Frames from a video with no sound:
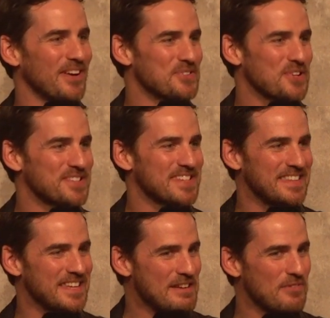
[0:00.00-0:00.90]
I was going to
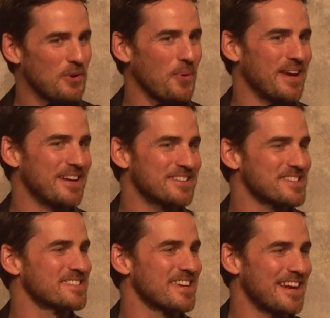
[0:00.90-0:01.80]
say the Evil Queen,
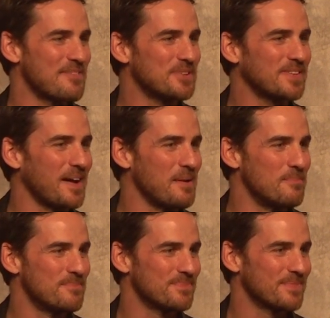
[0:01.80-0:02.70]
because I say it every
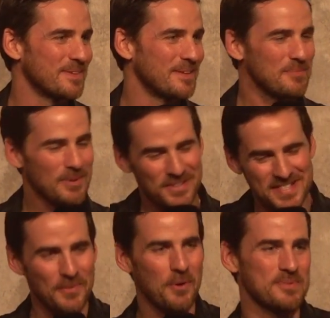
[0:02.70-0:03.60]
time. I'm going to
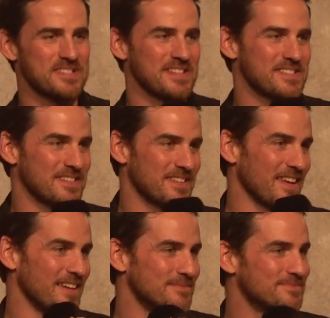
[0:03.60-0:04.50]
say Rumpelstiltskin
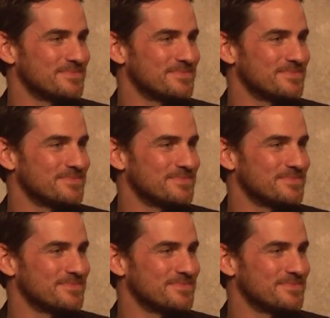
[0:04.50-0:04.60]
today.